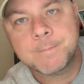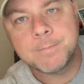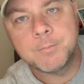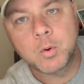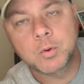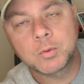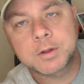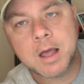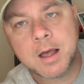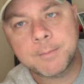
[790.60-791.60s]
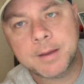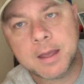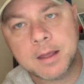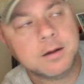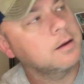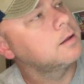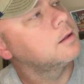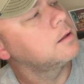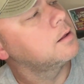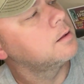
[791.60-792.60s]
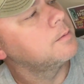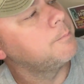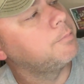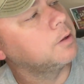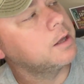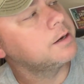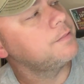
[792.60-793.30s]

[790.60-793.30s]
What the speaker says: Mortal Kombat Blood